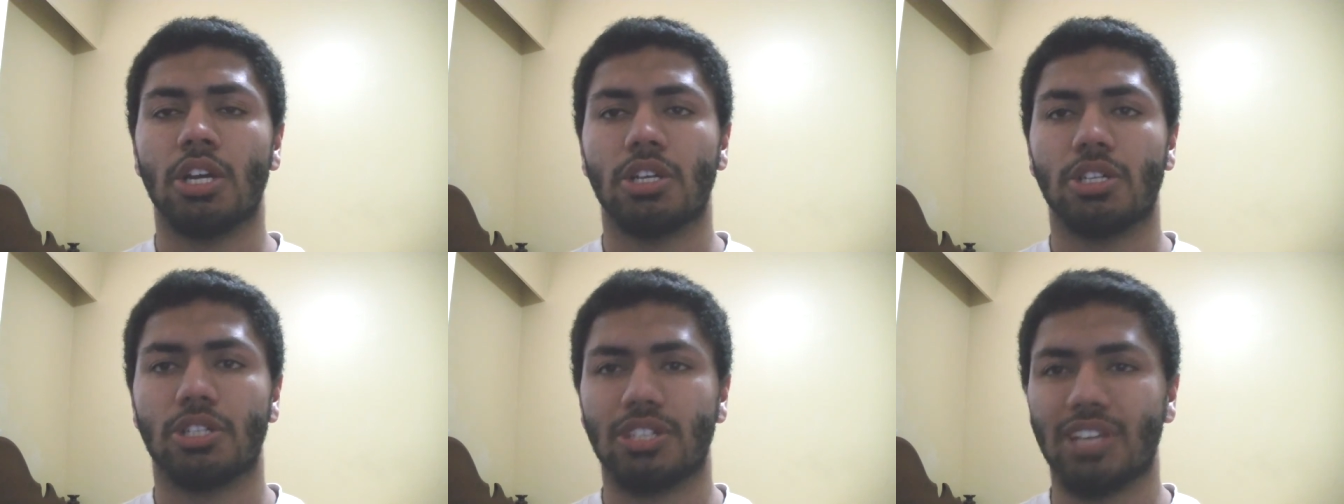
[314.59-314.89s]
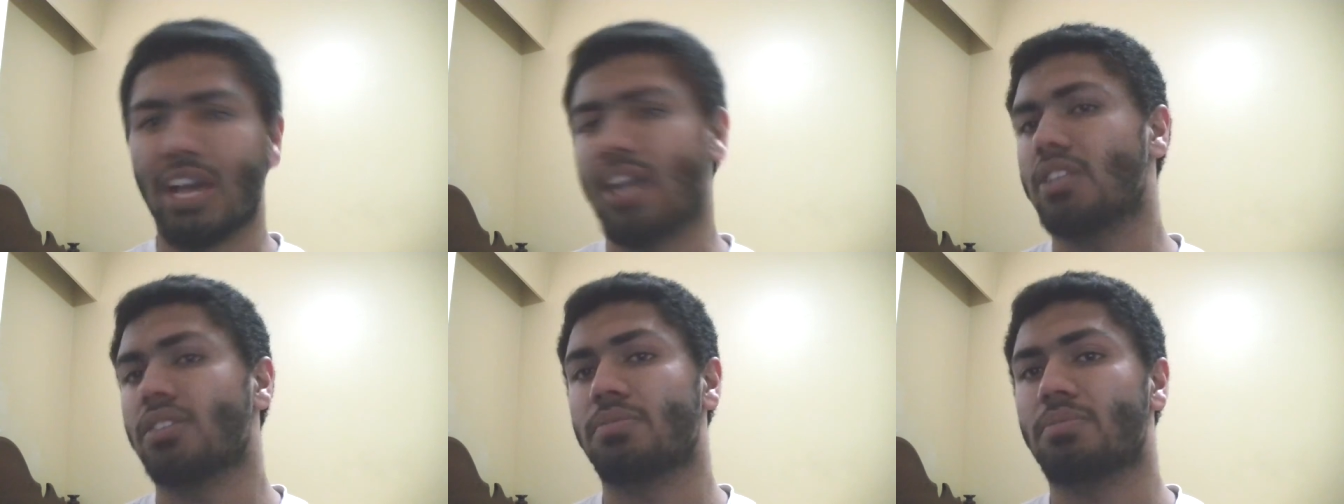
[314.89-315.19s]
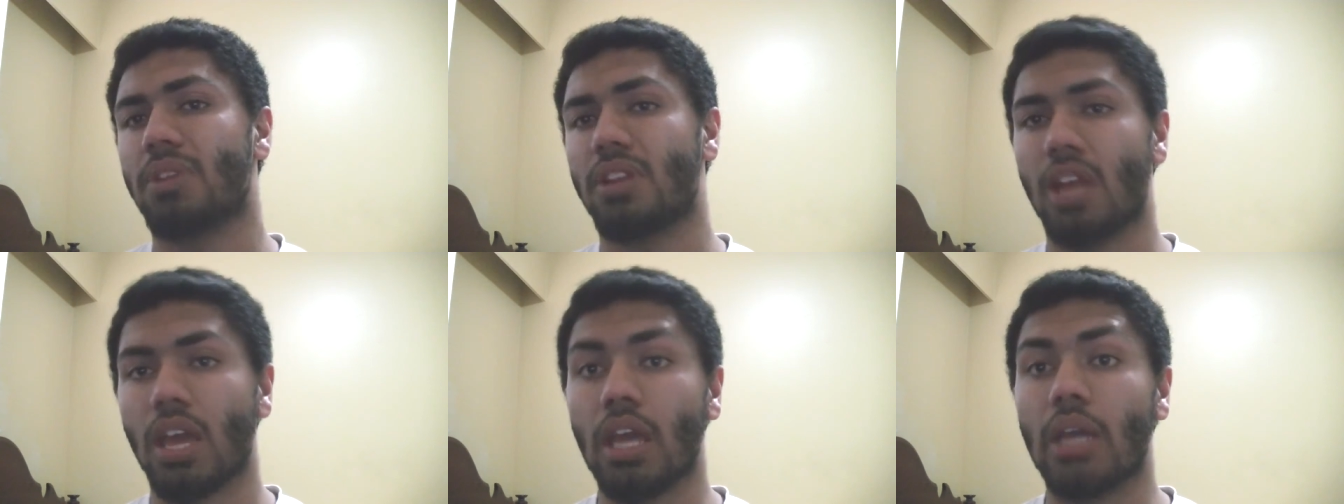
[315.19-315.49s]
she
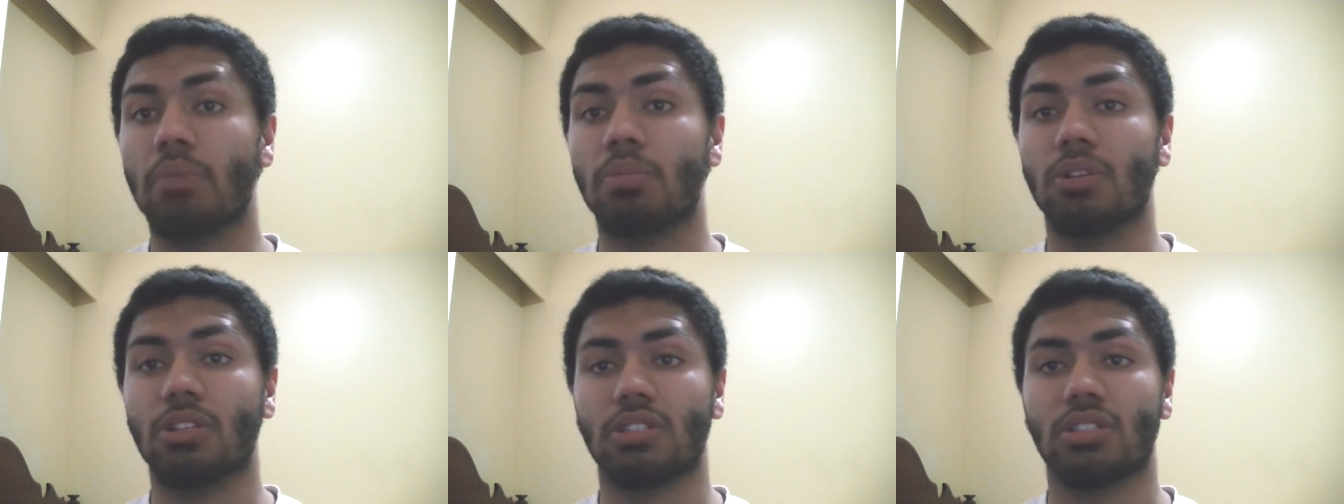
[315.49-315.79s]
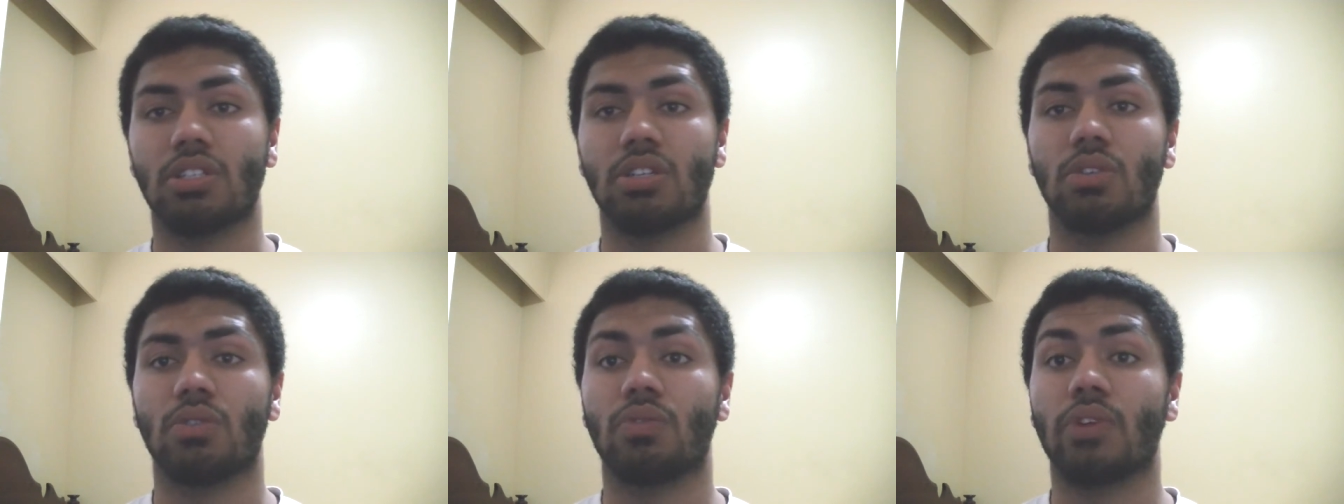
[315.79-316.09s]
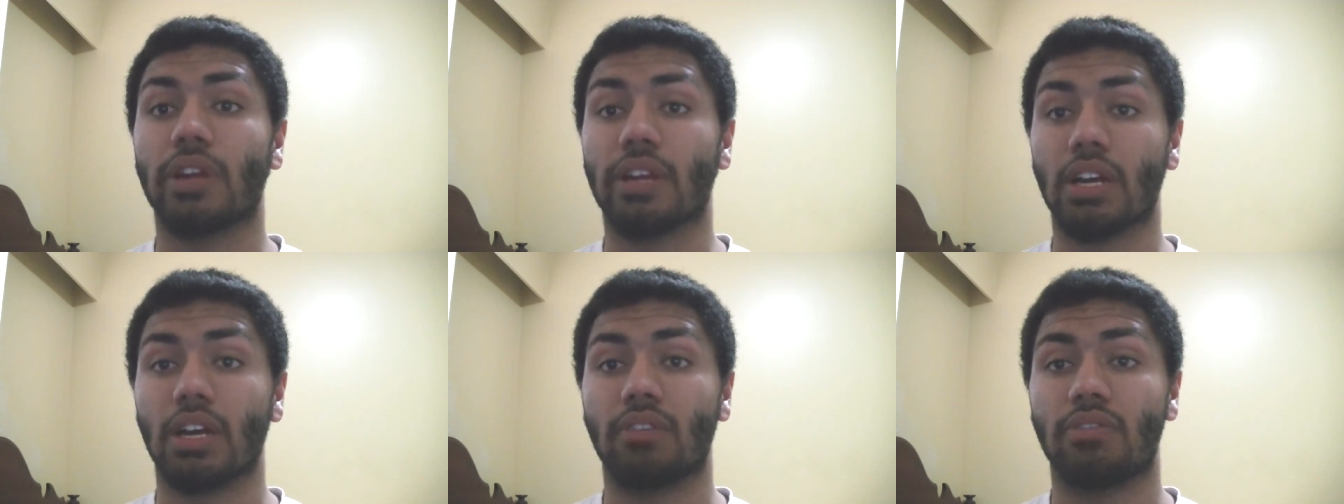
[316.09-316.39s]
hasn't been able to
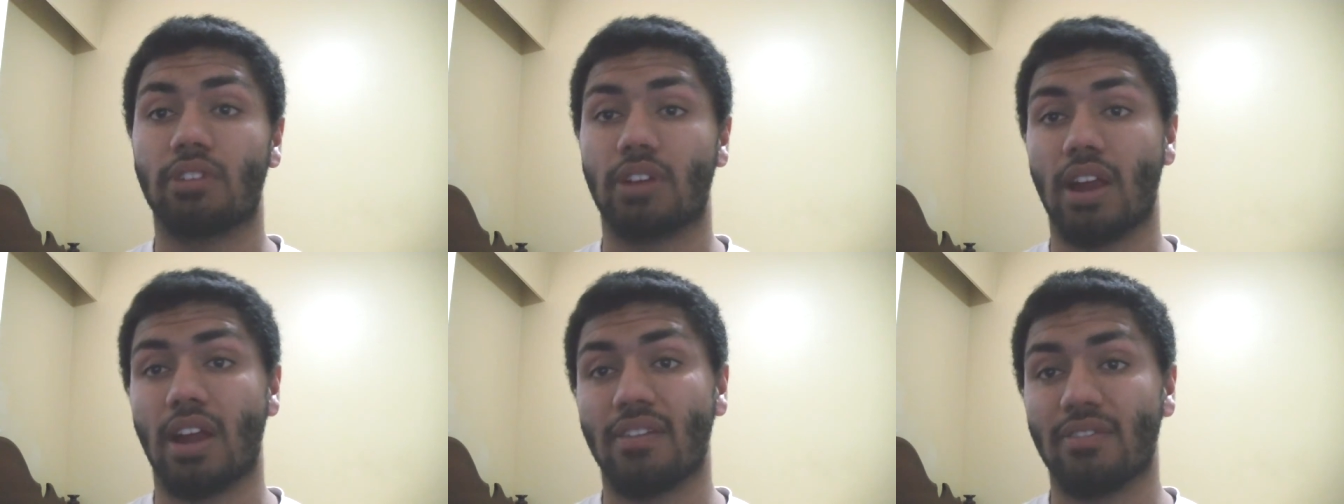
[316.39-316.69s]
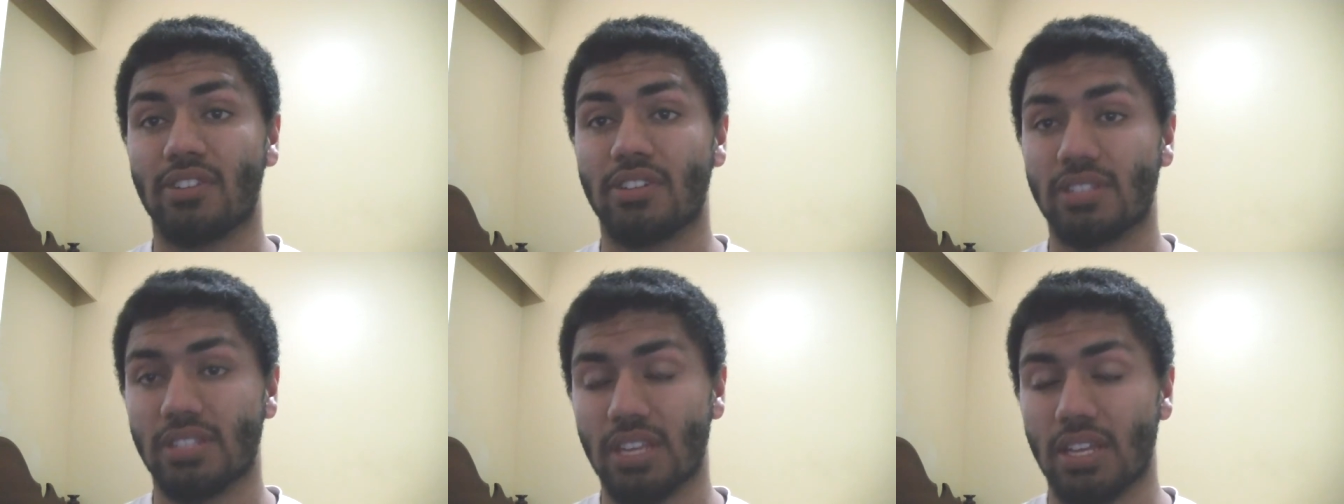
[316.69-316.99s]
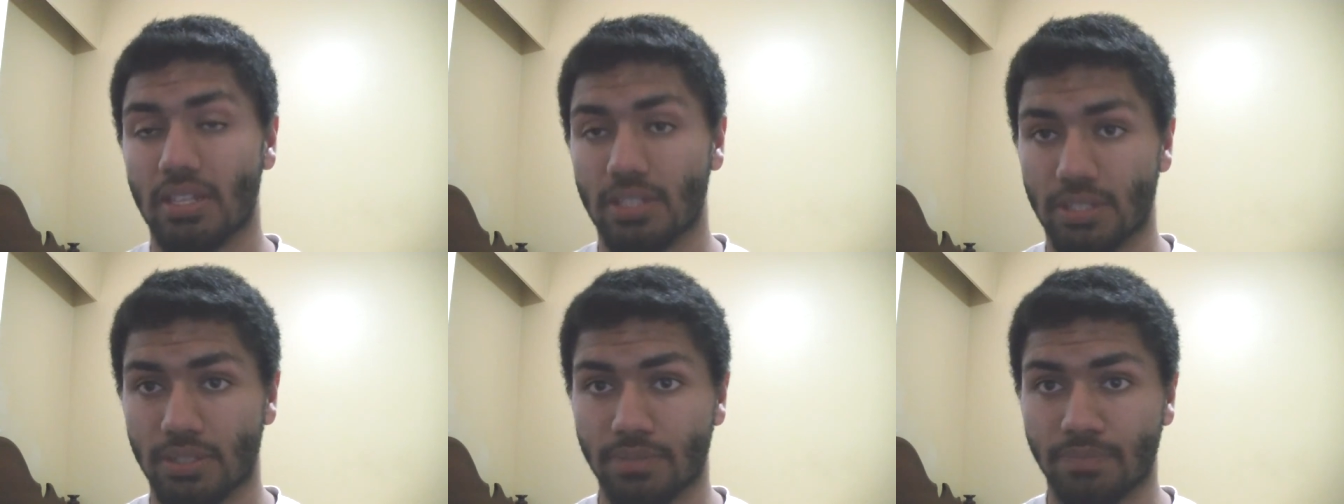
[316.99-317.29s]
recover ever
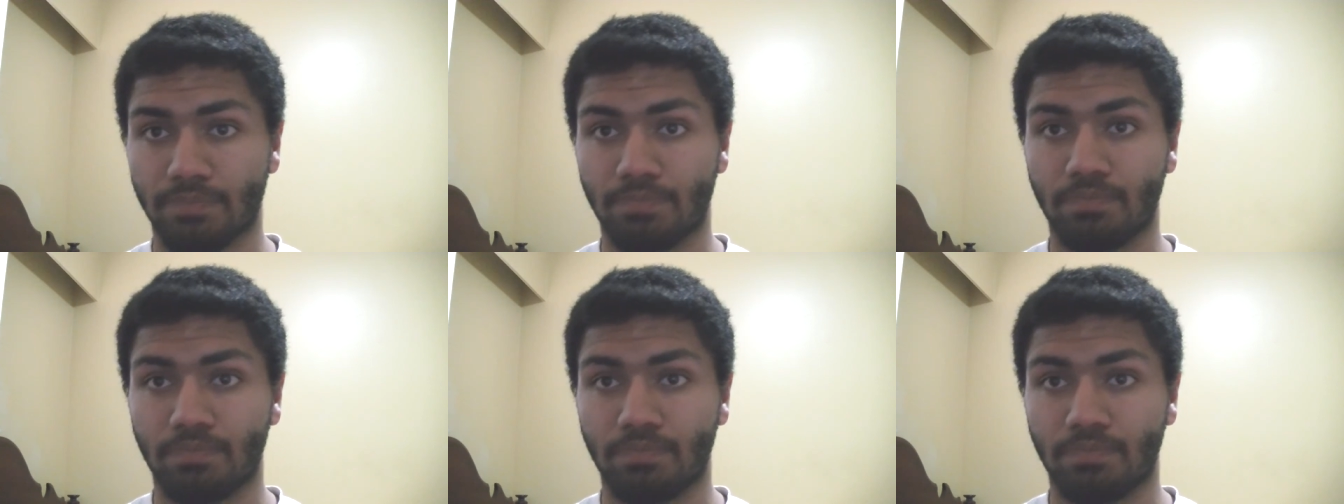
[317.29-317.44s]
since.